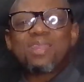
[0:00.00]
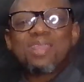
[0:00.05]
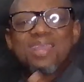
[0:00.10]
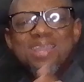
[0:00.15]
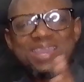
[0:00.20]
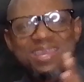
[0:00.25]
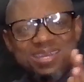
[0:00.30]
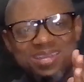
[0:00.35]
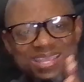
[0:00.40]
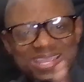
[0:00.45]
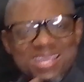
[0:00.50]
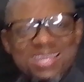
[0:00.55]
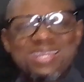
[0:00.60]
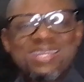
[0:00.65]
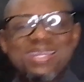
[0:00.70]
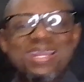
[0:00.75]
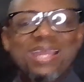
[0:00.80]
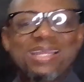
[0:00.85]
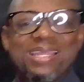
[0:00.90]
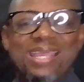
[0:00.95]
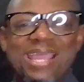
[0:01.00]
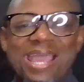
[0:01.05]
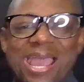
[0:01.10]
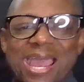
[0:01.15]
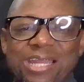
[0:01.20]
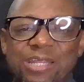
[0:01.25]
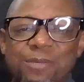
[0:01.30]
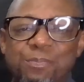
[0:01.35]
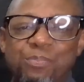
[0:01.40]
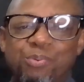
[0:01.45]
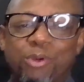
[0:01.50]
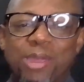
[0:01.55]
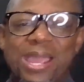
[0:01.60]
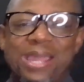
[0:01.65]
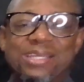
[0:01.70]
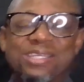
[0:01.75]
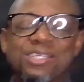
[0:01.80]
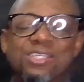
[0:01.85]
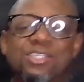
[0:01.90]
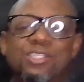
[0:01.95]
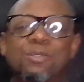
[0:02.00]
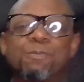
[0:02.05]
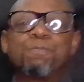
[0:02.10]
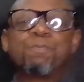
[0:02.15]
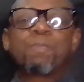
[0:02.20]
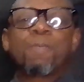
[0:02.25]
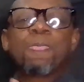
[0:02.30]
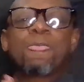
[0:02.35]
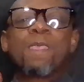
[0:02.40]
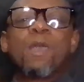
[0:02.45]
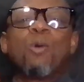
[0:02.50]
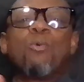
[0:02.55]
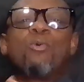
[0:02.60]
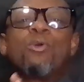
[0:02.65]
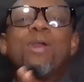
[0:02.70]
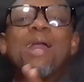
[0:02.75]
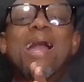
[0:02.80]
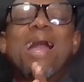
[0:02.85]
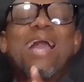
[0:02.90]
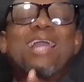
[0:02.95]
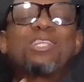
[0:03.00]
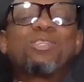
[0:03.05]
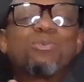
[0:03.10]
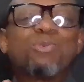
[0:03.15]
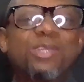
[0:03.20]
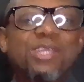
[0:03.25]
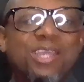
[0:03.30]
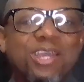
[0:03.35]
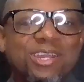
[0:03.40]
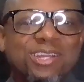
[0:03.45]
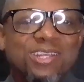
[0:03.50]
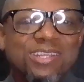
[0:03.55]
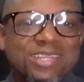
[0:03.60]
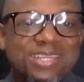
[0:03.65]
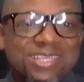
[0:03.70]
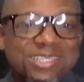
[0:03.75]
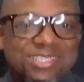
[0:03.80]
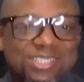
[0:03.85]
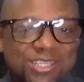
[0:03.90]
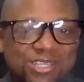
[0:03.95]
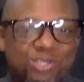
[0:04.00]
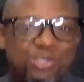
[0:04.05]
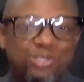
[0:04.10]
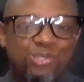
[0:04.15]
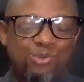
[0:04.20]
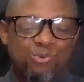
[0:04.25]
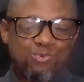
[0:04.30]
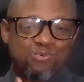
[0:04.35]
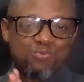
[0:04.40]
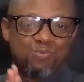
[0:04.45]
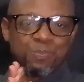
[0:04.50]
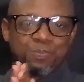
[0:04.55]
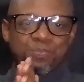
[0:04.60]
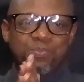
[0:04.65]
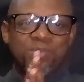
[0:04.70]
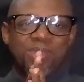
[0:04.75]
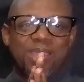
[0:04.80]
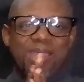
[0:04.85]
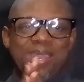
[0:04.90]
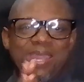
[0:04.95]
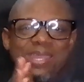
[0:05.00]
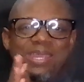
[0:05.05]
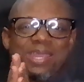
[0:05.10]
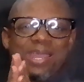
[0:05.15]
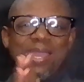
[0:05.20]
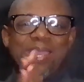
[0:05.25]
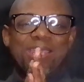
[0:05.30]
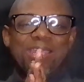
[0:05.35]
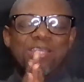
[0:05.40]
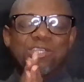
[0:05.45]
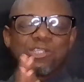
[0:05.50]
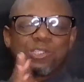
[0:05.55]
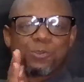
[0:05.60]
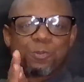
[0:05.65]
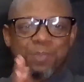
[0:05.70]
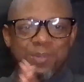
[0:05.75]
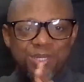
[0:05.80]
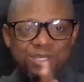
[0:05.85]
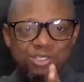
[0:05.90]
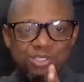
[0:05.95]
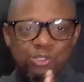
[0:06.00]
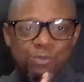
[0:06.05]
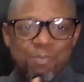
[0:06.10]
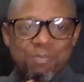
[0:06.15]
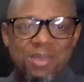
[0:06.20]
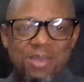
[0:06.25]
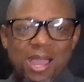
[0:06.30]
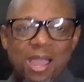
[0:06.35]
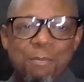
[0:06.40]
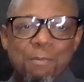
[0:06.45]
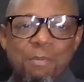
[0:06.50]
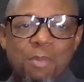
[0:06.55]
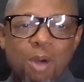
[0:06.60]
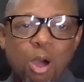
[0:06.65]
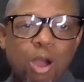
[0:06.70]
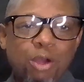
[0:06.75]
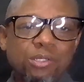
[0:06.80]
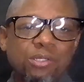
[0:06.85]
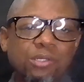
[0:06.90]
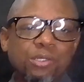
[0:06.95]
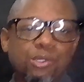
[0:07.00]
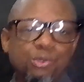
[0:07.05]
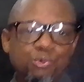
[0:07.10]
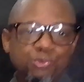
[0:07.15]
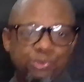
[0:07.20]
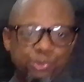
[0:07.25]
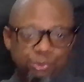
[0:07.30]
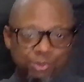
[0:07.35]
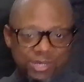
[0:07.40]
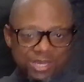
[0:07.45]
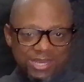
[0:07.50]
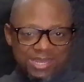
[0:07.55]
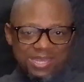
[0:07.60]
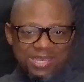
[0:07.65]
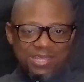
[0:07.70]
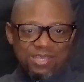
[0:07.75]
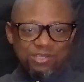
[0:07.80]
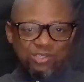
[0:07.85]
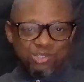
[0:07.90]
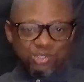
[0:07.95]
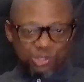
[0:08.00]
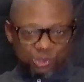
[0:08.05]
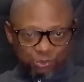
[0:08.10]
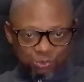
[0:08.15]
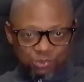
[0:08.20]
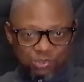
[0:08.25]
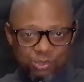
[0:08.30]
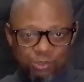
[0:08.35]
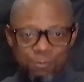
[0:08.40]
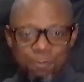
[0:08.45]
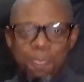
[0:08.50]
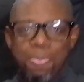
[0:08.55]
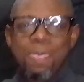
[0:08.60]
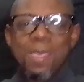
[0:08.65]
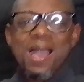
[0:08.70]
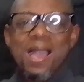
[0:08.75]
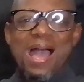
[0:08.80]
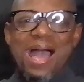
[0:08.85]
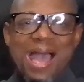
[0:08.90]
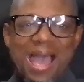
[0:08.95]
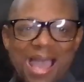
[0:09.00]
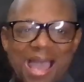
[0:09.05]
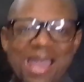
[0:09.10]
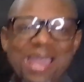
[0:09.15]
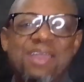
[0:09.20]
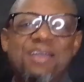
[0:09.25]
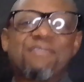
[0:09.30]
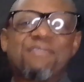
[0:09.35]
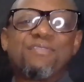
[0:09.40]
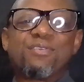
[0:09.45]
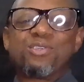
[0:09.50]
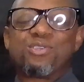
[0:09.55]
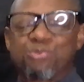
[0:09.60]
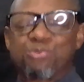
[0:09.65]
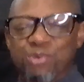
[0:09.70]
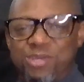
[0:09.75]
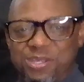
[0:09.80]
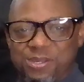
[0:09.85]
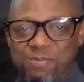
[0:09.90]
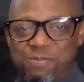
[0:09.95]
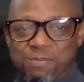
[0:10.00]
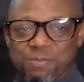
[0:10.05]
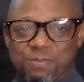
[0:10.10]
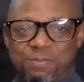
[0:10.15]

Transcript: and in that guided practice, we're actually going to listen to a speech by Martin Luther King Jr., I Have a Dream.